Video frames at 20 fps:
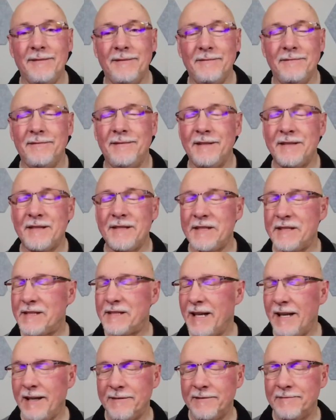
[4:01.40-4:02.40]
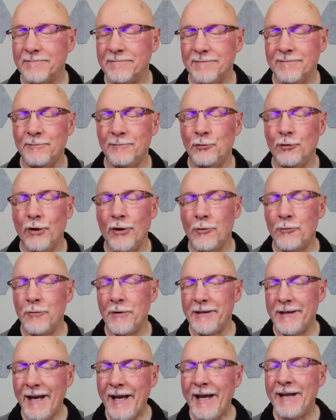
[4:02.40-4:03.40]
This is not where I
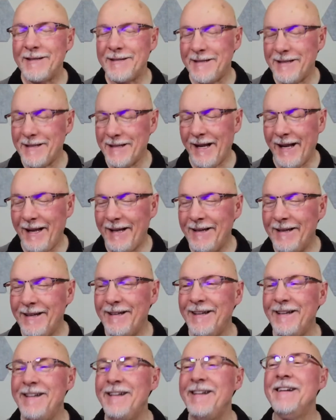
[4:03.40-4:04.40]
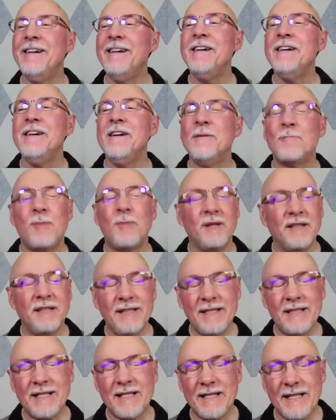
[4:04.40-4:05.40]
want to head today. But
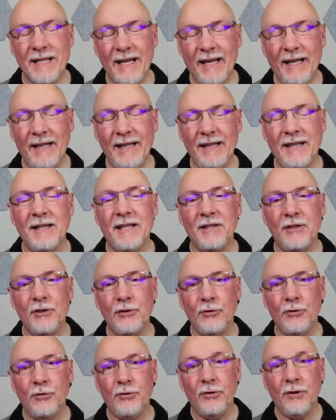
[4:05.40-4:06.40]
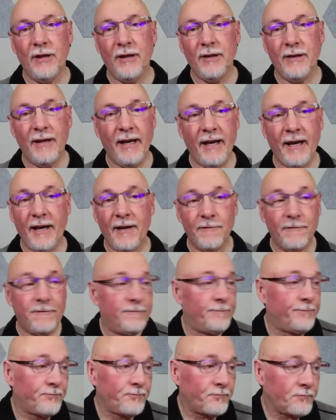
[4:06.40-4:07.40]
let's say that you have
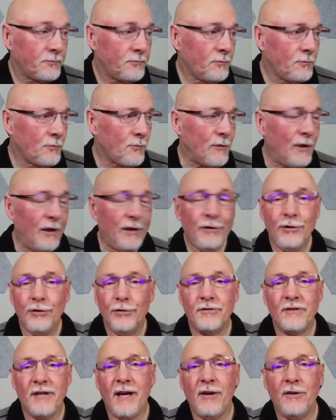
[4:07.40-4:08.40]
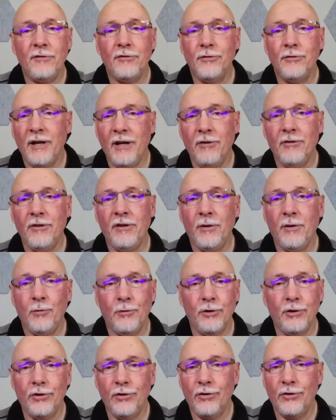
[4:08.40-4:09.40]
in your town or area
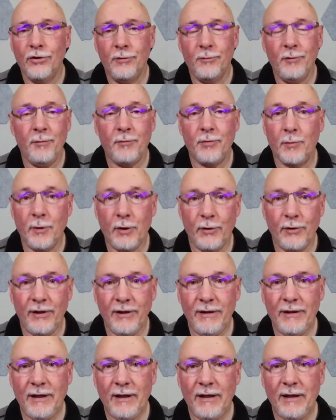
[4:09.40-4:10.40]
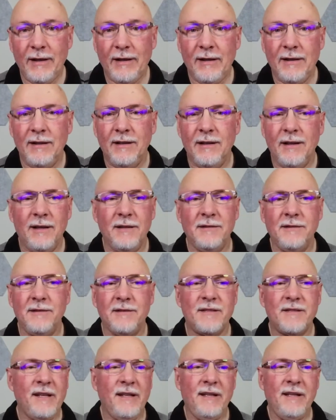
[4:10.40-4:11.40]
where you're going to be promoting,
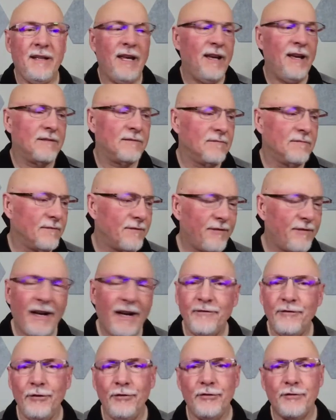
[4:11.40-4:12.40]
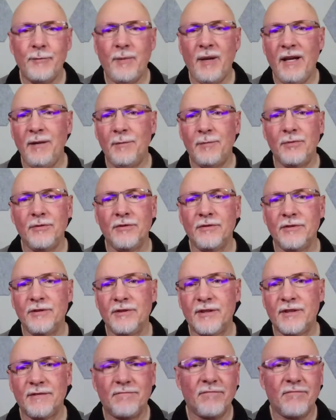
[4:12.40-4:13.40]
let's say you got 5
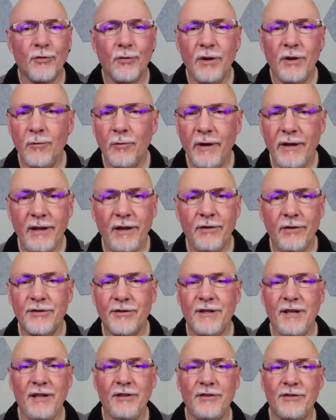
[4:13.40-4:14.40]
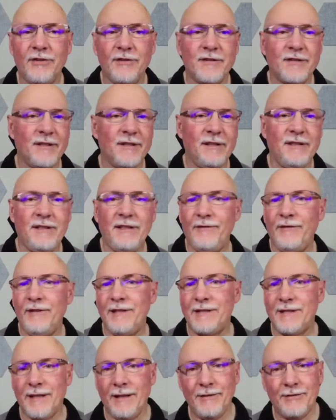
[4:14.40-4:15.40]
newspapers, 3 radio stations, and a
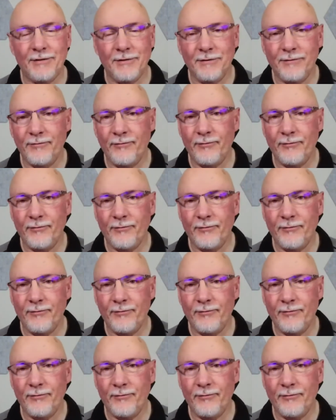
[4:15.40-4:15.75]
TV station.